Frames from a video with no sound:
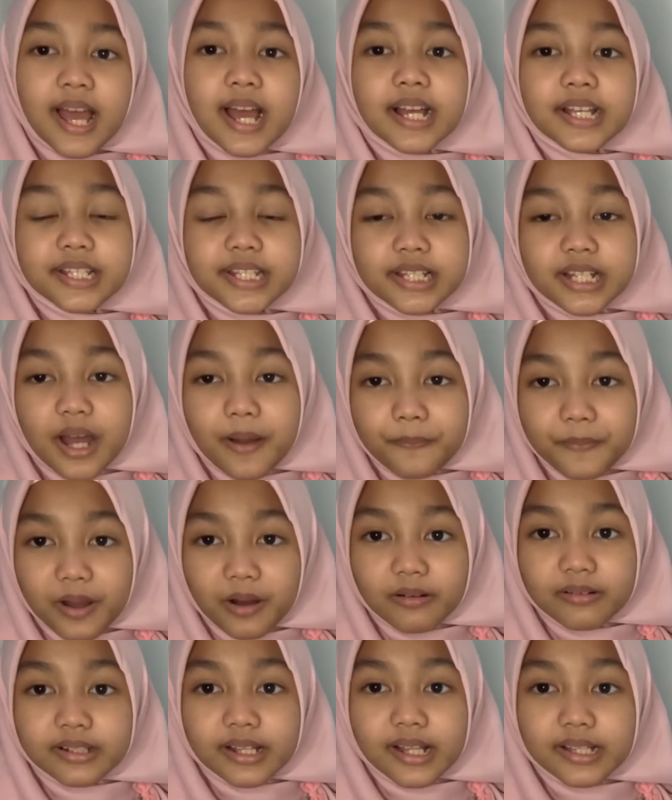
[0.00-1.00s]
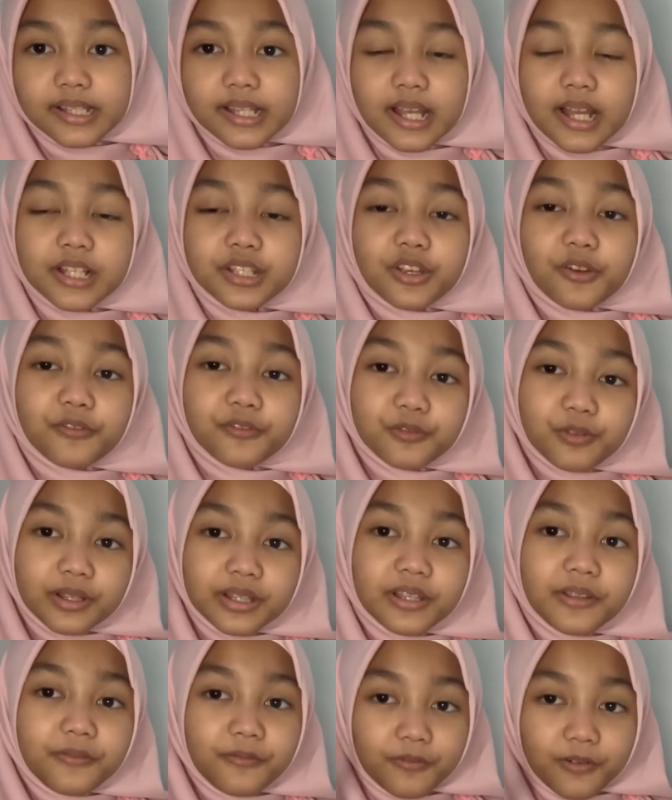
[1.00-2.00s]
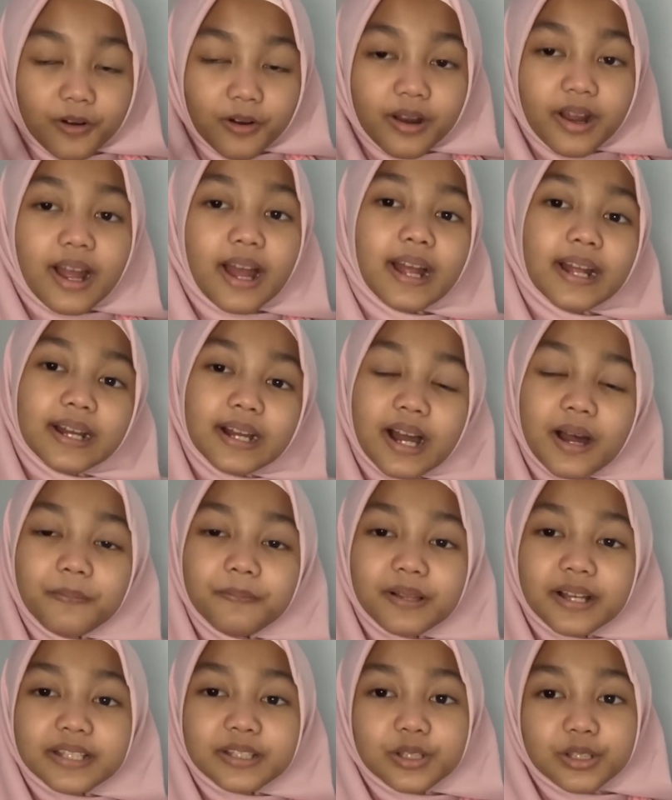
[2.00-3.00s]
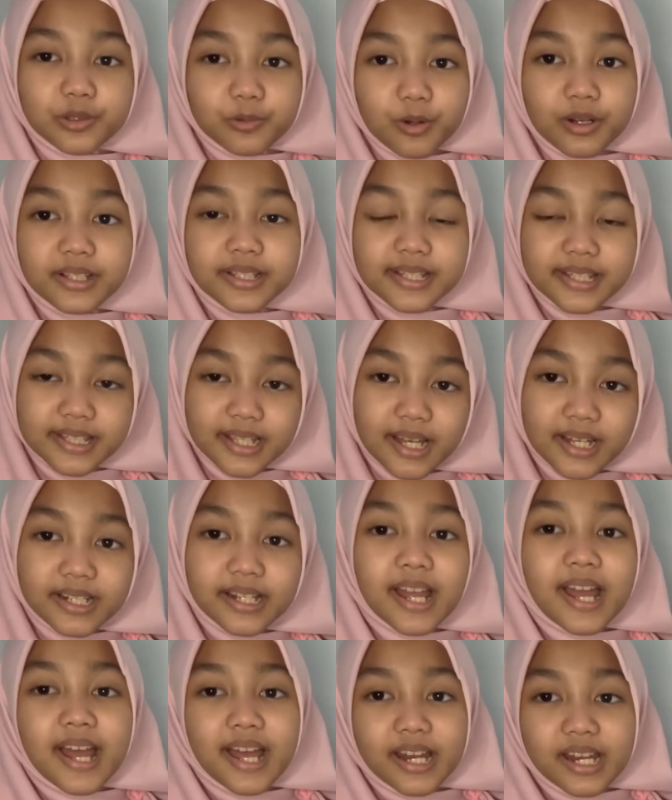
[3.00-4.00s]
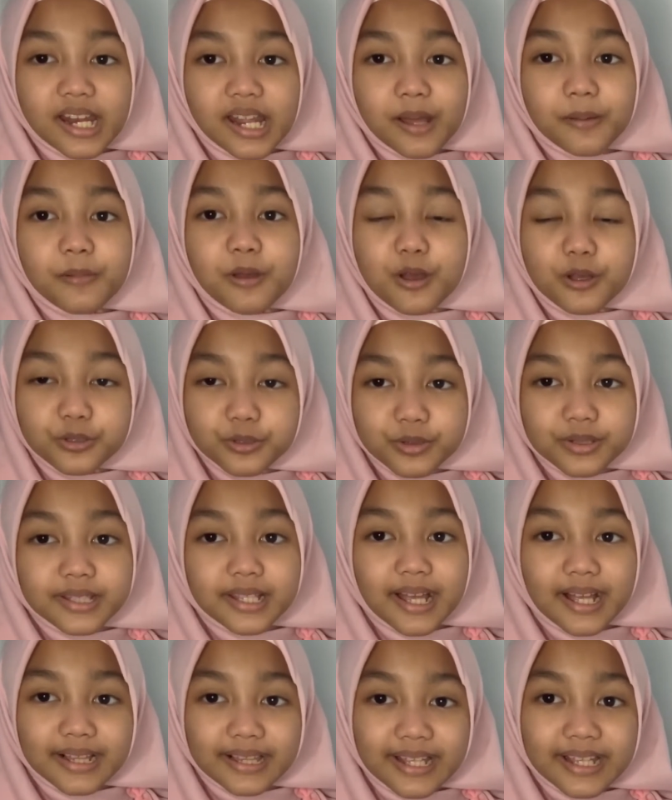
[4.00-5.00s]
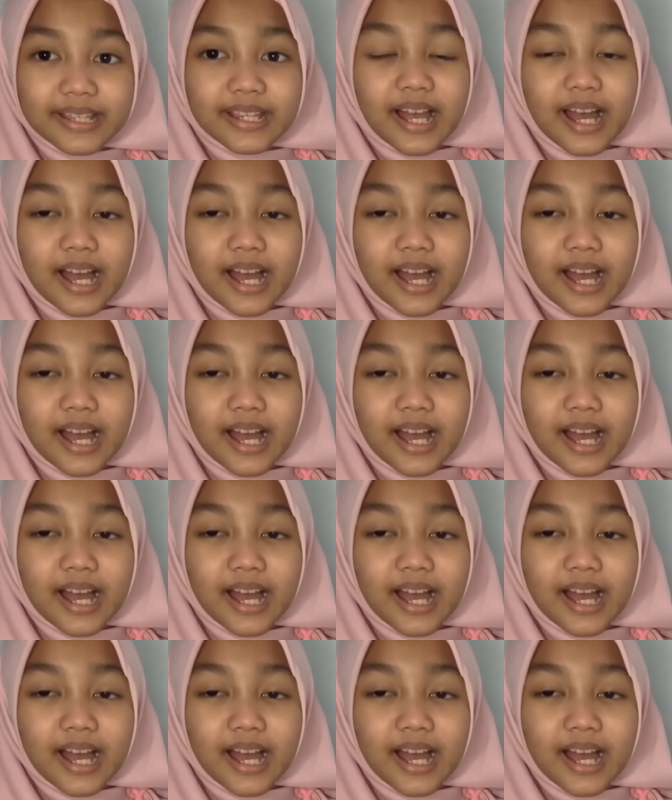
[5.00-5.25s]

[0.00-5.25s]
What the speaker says: She got married at the age of 24 and got blessed with one son named Susalit